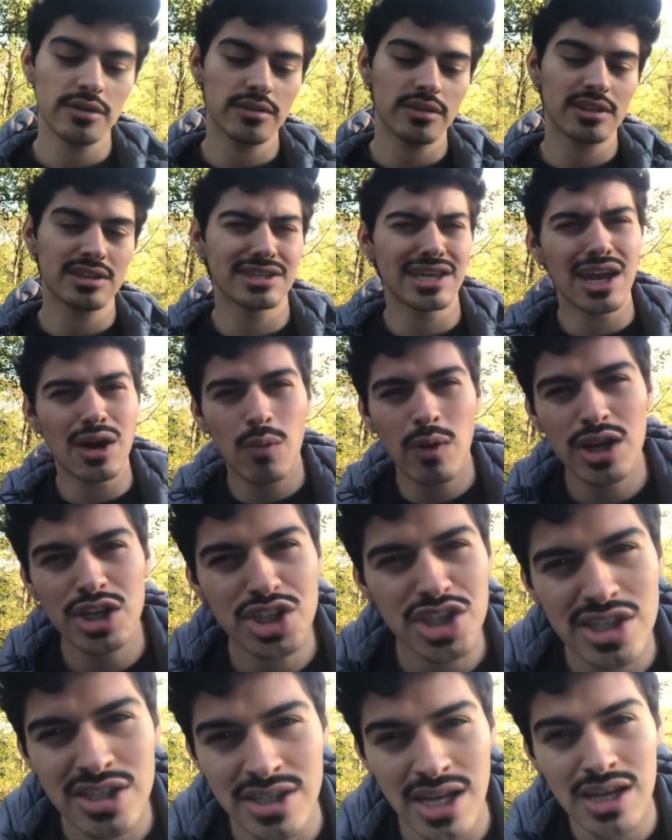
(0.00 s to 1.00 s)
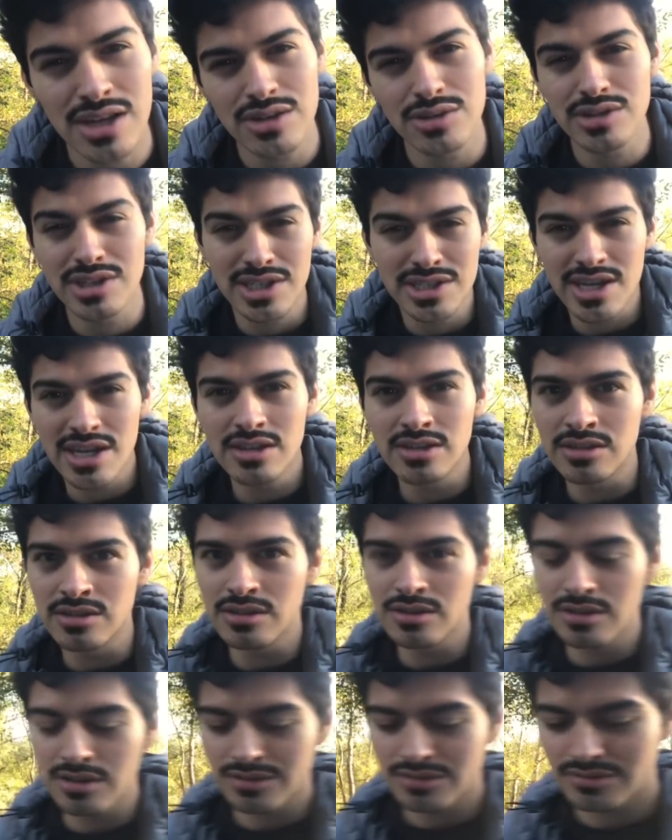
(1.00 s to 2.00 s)
Because I don't want to just send you to send you,
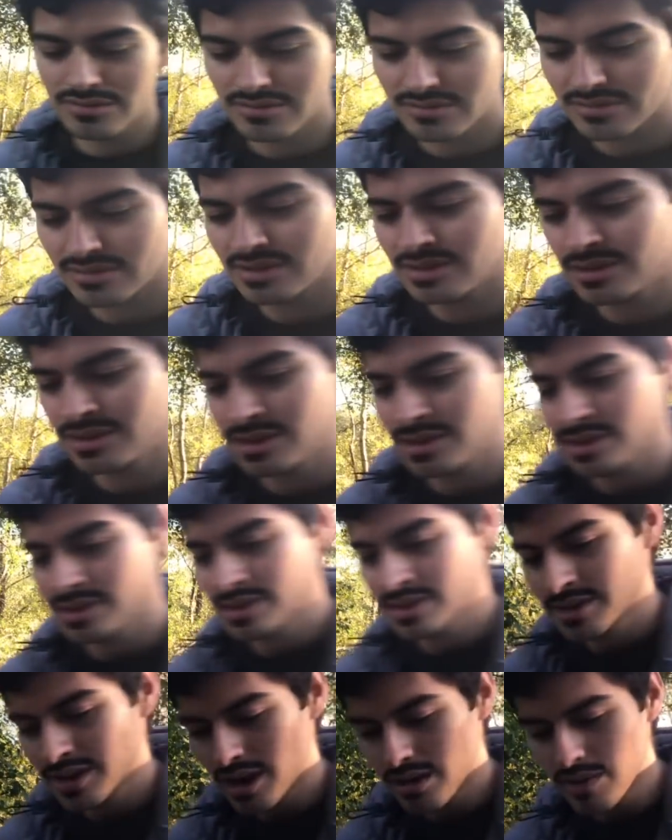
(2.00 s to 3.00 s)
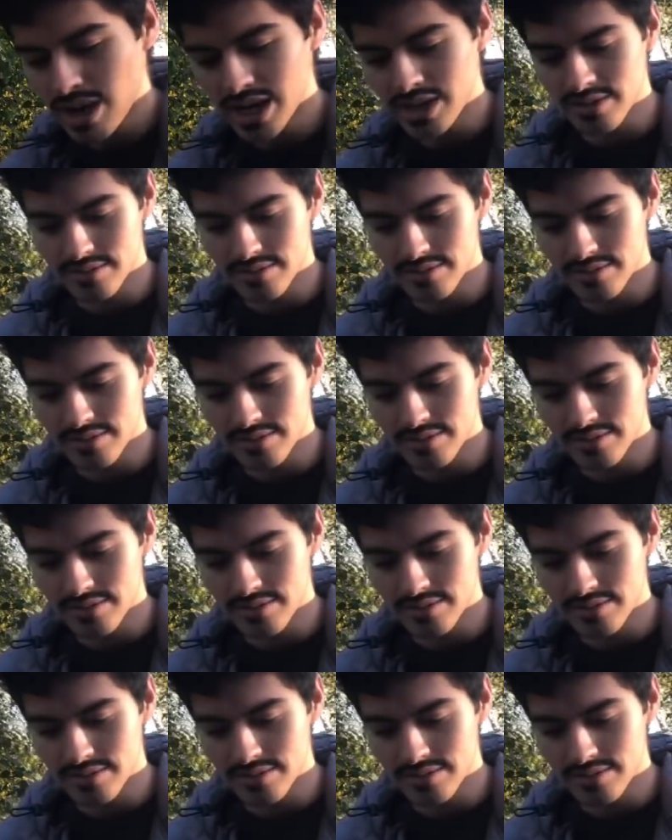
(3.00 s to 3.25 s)
you know? All right.